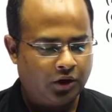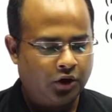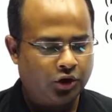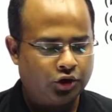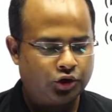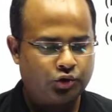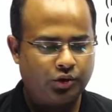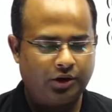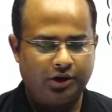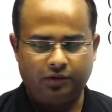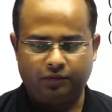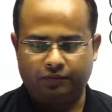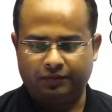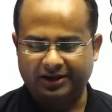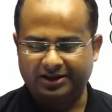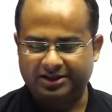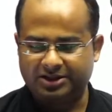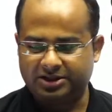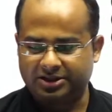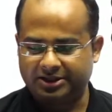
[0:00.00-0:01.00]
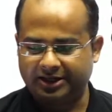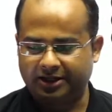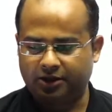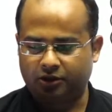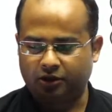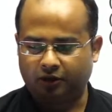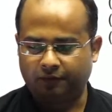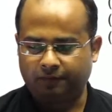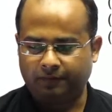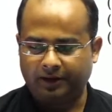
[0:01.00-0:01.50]
So, in which state
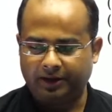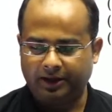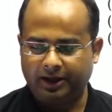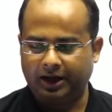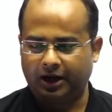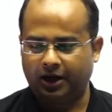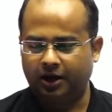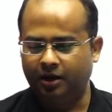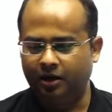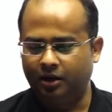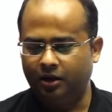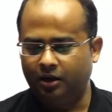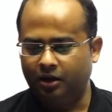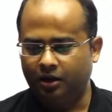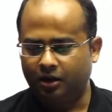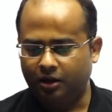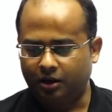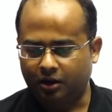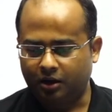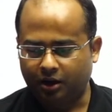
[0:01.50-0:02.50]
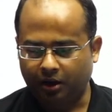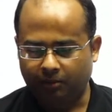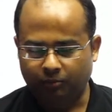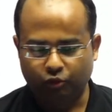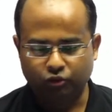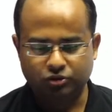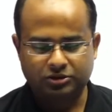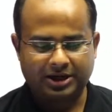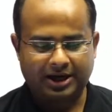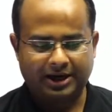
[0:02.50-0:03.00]
of India
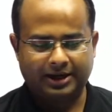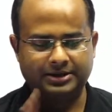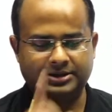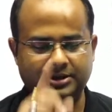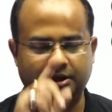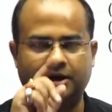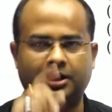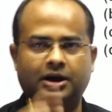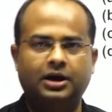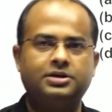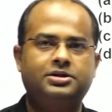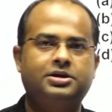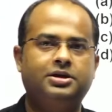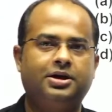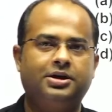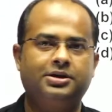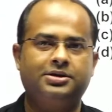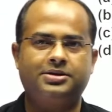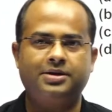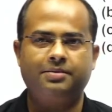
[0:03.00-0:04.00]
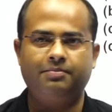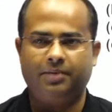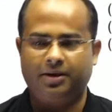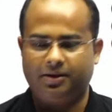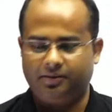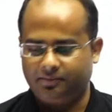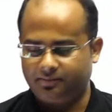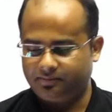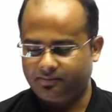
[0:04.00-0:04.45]
Gamosa is a cultural symbol?